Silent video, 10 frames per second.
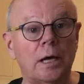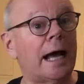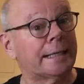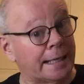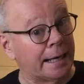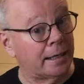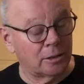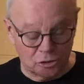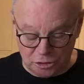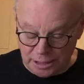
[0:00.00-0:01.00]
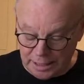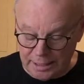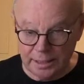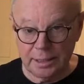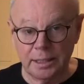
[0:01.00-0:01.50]
add a kick, I should say,
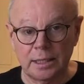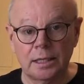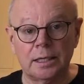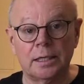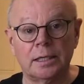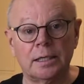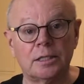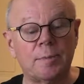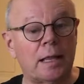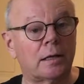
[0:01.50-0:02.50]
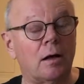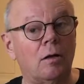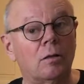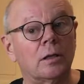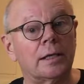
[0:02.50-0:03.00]
you need some
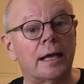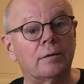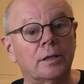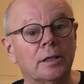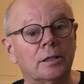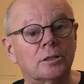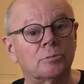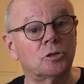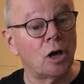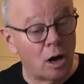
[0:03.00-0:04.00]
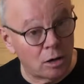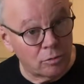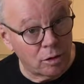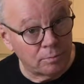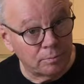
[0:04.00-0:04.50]
alcohol. Now you need some dark
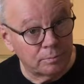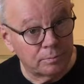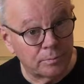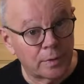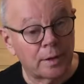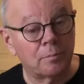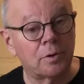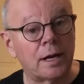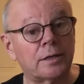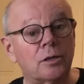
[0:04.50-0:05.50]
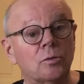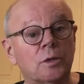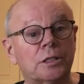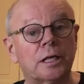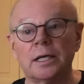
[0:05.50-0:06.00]
rum, brandy or
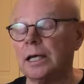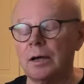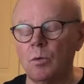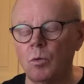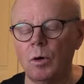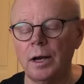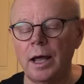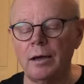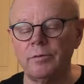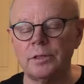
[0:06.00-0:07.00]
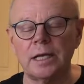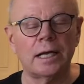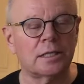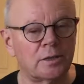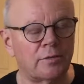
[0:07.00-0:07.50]
whiskey, whatever
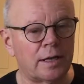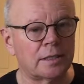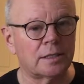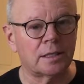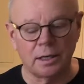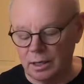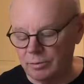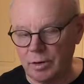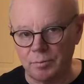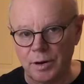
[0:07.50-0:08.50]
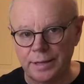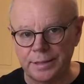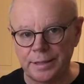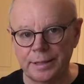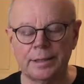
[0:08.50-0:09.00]
takes your fancy. I've got
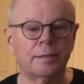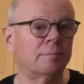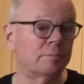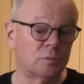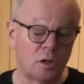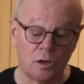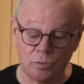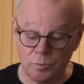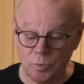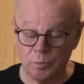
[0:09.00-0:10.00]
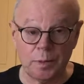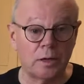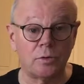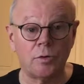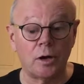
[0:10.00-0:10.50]
brandy, dark rum would be
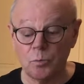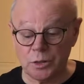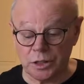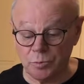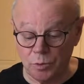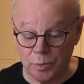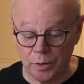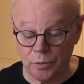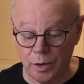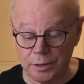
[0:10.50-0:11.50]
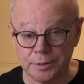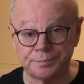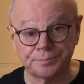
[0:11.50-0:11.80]
all right, whiskey would be all right,